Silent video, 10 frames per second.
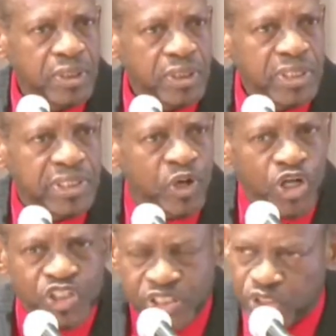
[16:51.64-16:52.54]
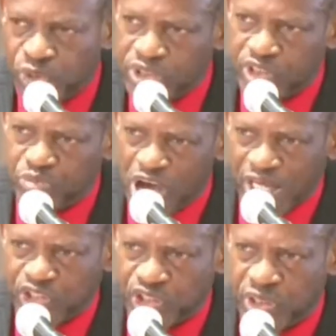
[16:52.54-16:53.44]
in the constituency
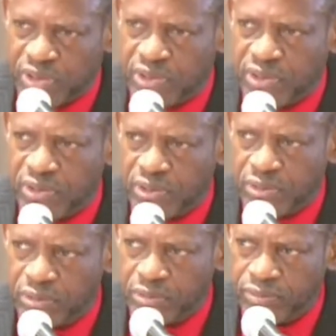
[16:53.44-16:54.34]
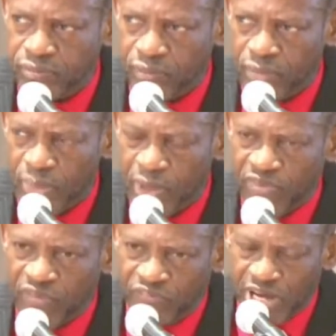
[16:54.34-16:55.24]
branches,
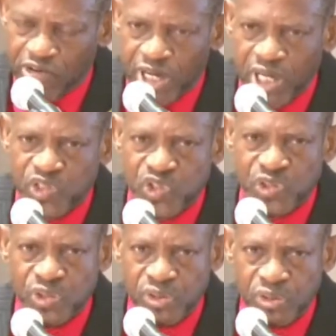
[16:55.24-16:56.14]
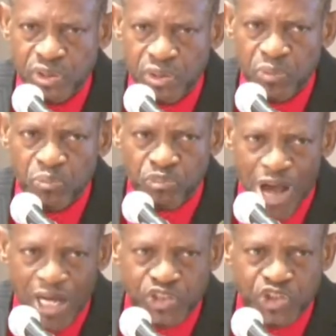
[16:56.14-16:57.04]
the various
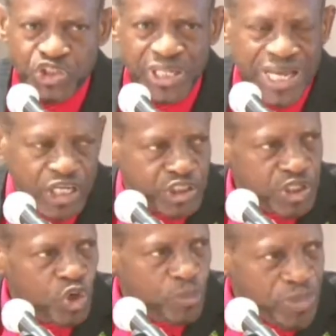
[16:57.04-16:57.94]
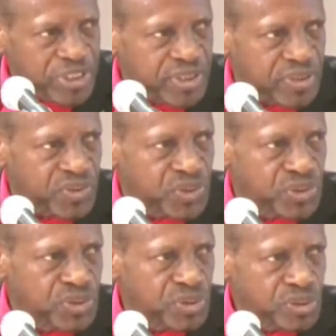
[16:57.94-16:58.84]
branch election
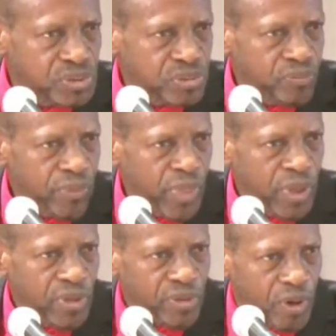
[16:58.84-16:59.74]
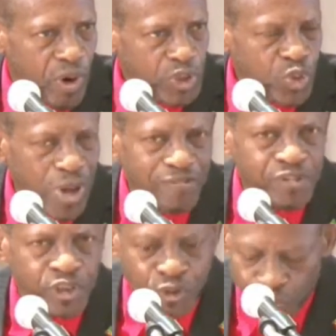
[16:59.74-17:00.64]
committees, those who have
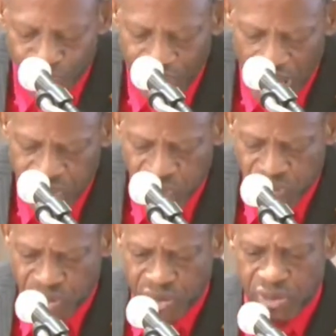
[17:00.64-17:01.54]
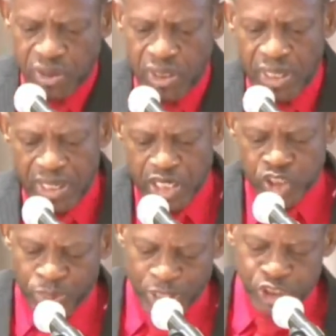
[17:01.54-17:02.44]
stood with us,
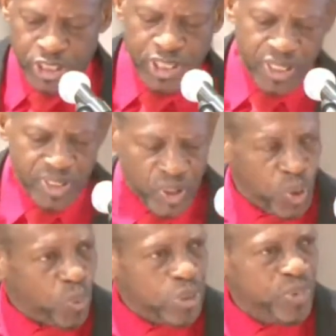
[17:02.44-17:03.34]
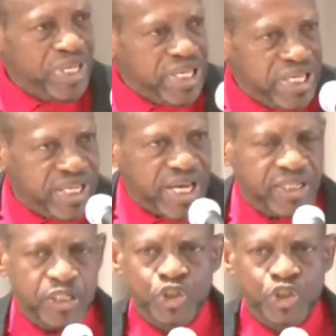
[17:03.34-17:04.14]
especially when we needed